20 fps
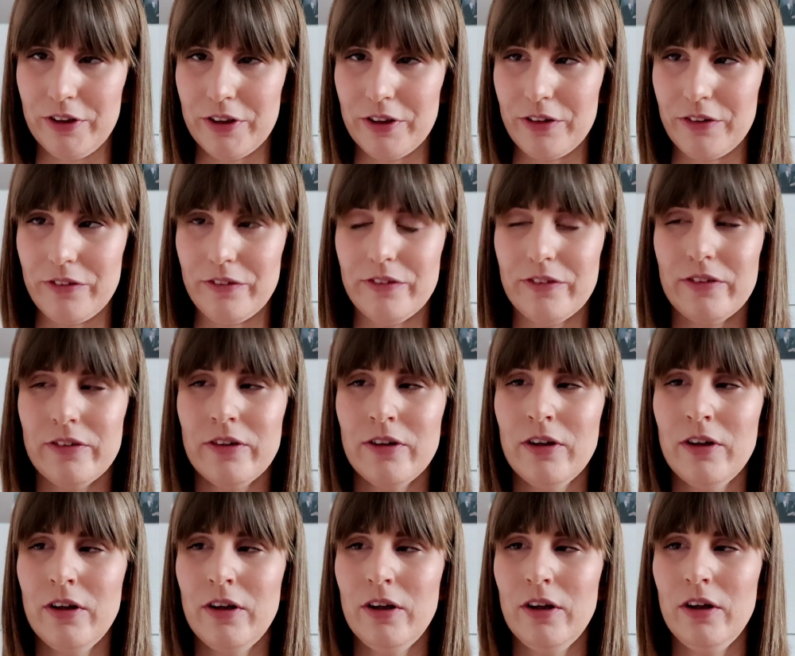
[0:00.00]
things
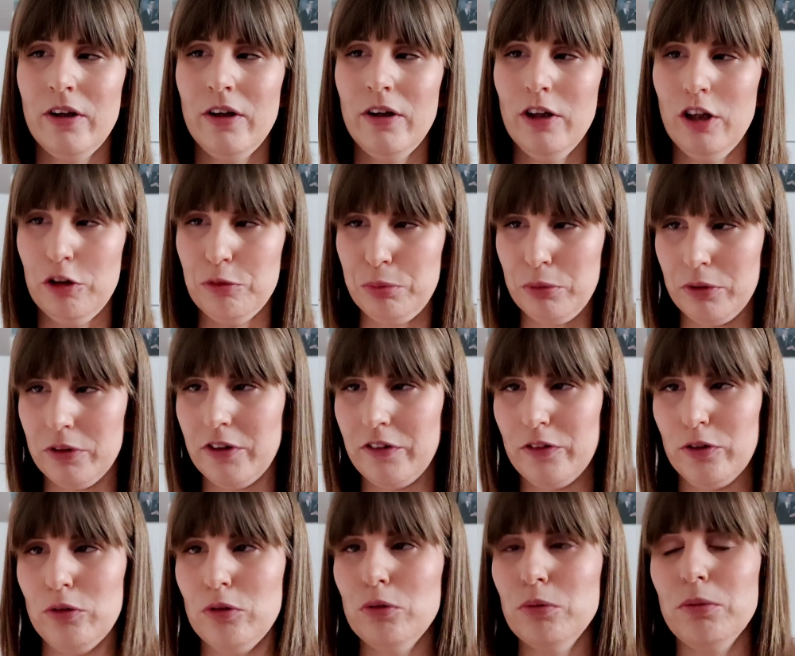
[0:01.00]
I bought in
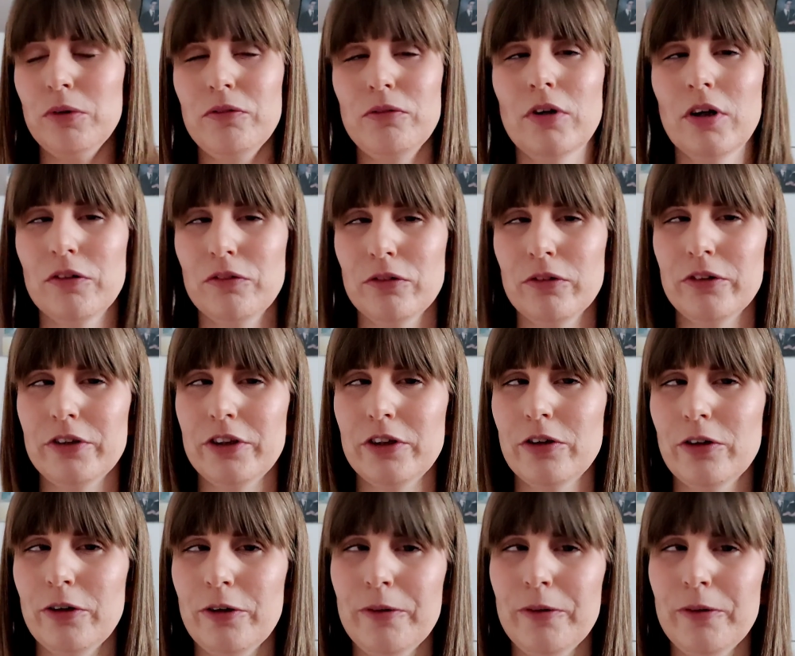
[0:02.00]
this haul with what I've already